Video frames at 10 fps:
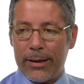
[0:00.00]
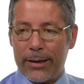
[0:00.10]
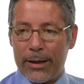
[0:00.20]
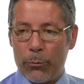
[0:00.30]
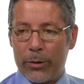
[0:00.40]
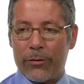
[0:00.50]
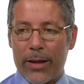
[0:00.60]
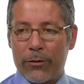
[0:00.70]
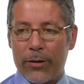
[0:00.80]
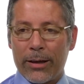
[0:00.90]
in which
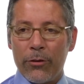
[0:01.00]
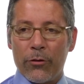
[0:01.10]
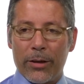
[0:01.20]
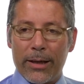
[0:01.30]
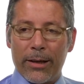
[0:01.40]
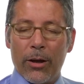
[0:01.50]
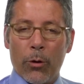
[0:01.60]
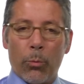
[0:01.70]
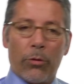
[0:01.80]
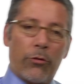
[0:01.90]
that second gene
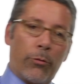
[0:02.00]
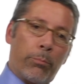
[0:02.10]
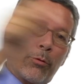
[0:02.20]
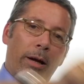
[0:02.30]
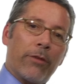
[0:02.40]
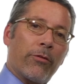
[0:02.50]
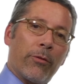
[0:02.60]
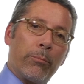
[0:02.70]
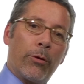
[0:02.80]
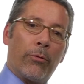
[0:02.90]
will suppress
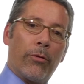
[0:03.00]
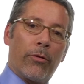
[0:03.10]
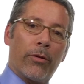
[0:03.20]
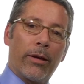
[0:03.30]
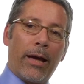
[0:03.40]
the mutant,